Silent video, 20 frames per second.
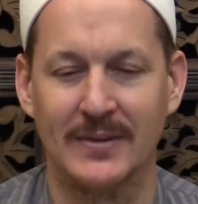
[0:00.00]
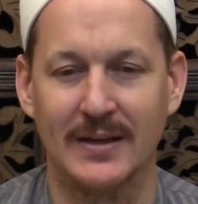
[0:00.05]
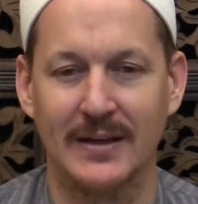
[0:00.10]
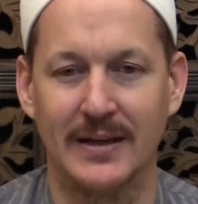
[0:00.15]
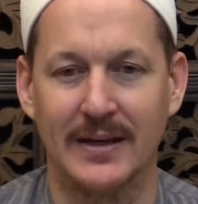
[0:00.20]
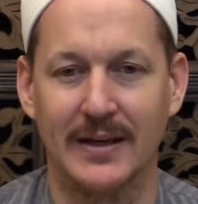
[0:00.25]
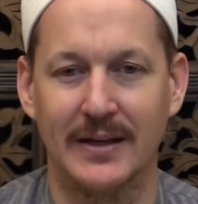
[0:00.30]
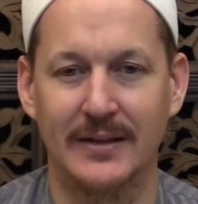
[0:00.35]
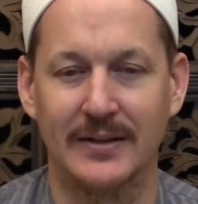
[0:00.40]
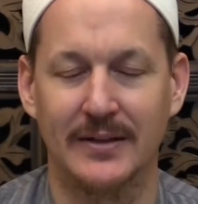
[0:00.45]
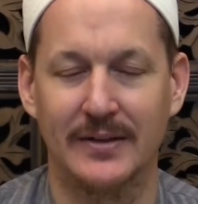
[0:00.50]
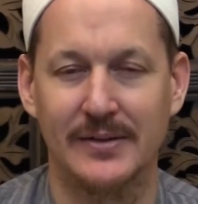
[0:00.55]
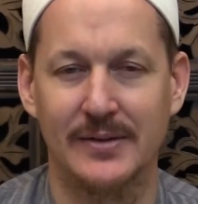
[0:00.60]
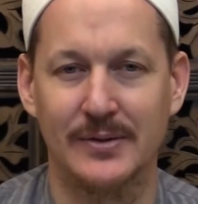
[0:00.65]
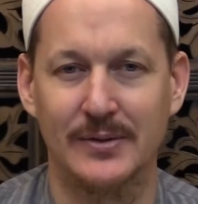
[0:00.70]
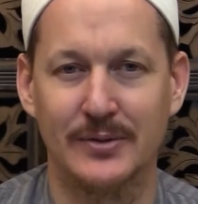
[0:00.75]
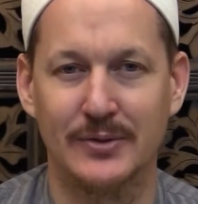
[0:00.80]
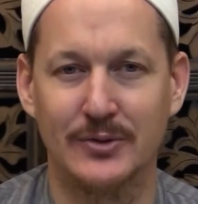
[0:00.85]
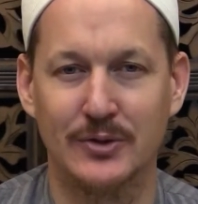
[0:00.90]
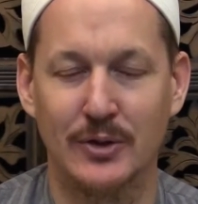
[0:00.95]
And
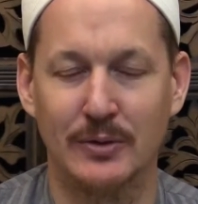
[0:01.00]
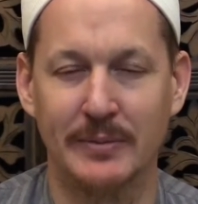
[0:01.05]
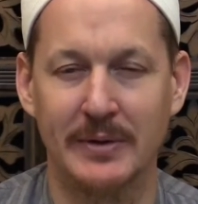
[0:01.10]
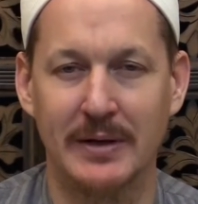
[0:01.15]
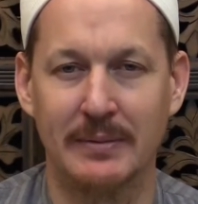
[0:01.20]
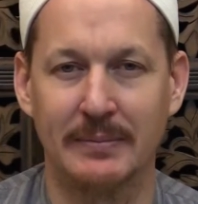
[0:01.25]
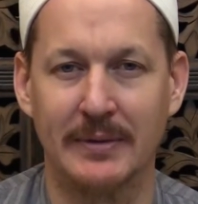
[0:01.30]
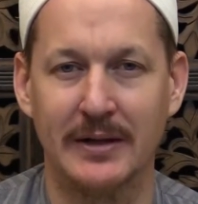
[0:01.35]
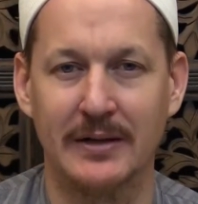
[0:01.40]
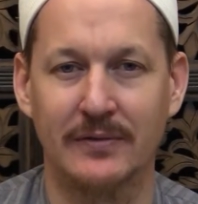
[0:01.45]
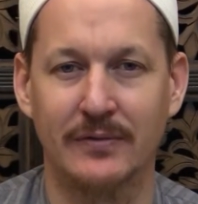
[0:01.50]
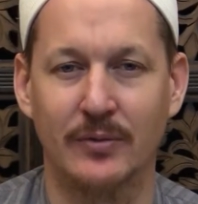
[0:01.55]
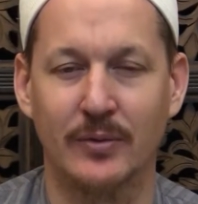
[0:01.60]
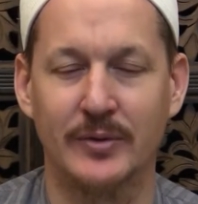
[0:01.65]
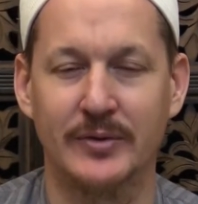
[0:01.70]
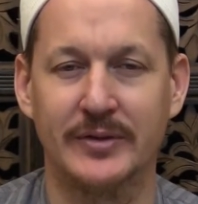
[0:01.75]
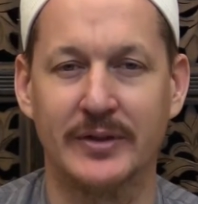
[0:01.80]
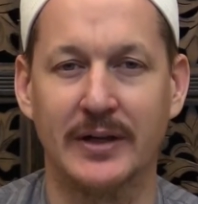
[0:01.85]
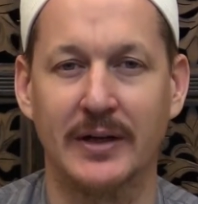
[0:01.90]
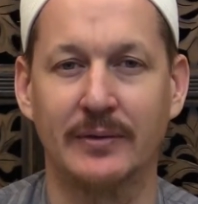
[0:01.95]
there's so many
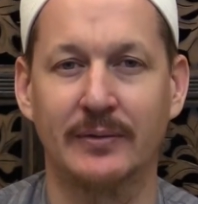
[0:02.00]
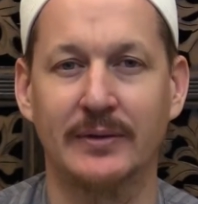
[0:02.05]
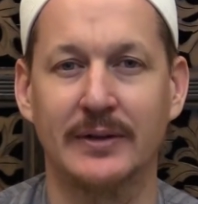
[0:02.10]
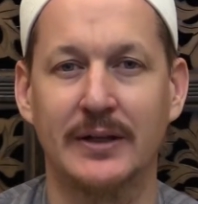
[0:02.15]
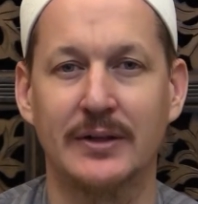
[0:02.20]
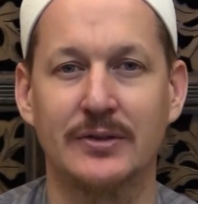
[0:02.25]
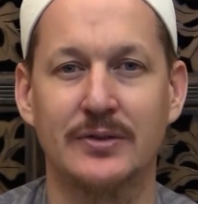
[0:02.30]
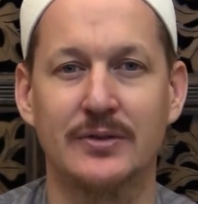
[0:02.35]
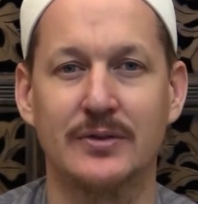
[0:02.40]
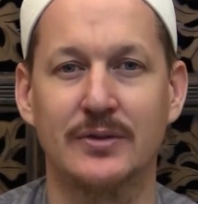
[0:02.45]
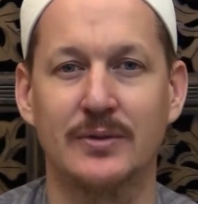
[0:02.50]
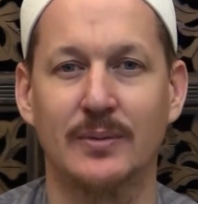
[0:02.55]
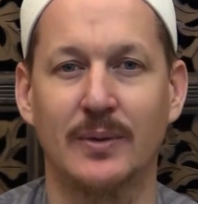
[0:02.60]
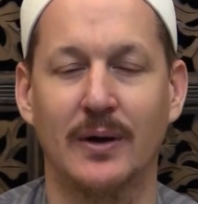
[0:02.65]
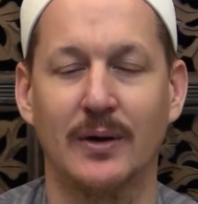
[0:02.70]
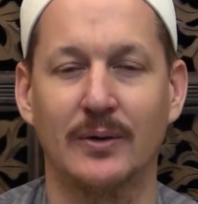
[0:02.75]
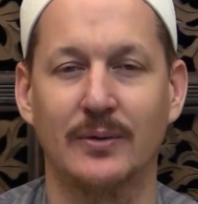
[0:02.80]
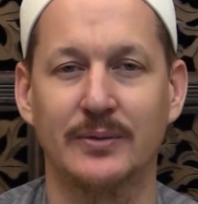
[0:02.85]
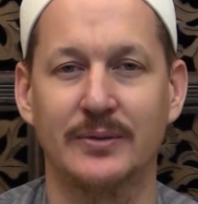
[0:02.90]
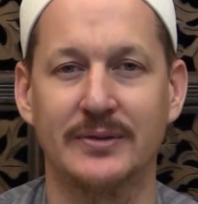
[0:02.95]
metaphors there in relation to
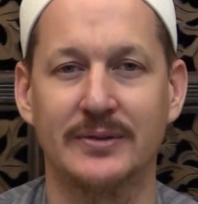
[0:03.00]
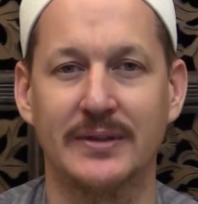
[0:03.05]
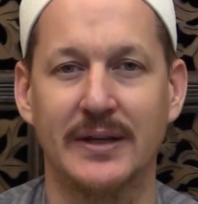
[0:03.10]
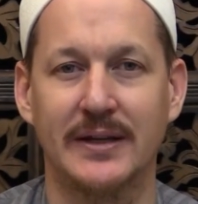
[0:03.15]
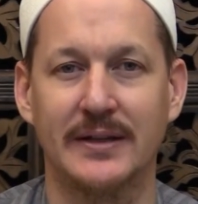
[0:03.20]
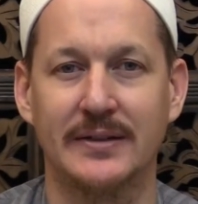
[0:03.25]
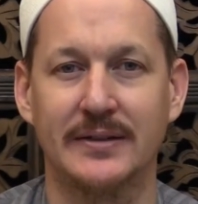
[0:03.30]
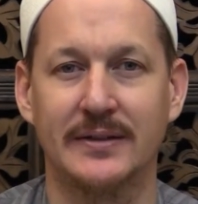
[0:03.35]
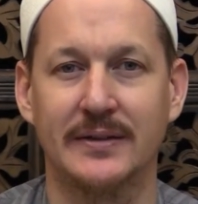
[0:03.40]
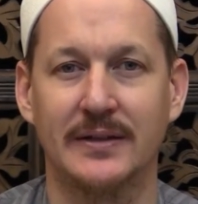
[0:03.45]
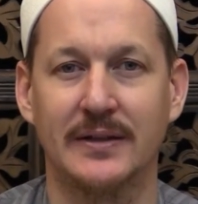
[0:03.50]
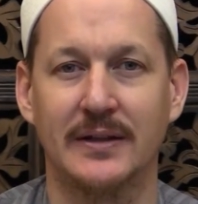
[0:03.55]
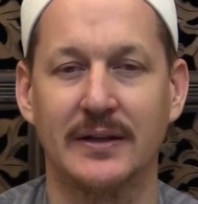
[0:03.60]
our own state.